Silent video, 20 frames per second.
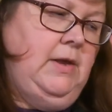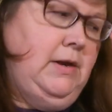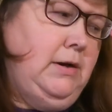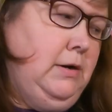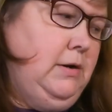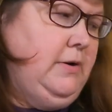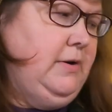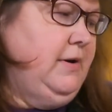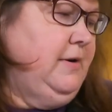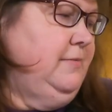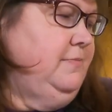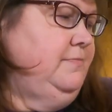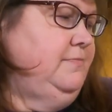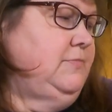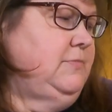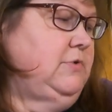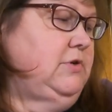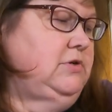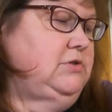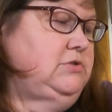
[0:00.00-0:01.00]
All right.
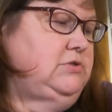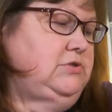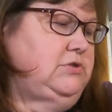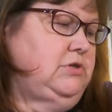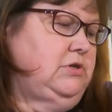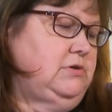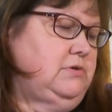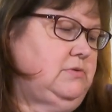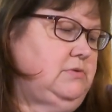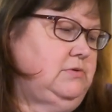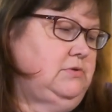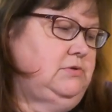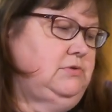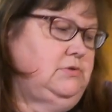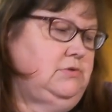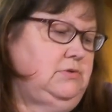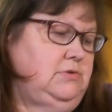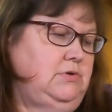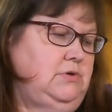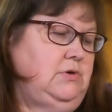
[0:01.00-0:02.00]
So,
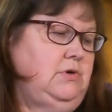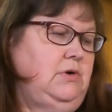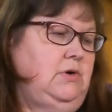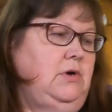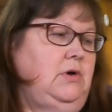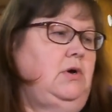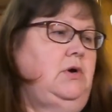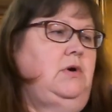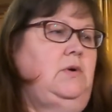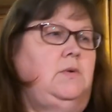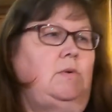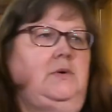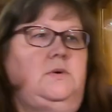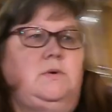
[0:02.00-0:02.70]
we're